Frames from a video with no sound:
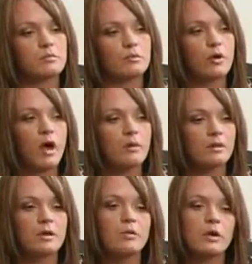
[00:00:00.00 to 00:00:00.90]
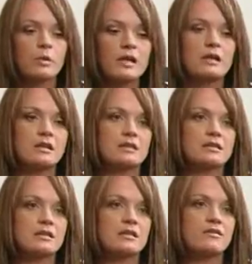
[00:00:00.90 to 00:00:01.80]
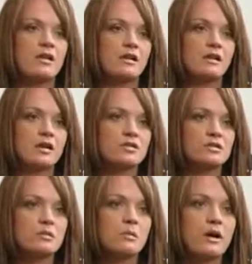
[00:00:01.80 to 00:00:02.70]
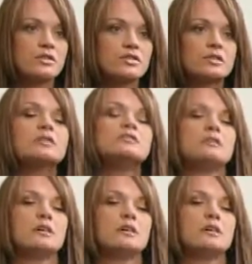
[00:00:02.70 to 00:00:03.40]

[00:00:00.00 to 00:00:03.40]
problem or weakness in the phonological module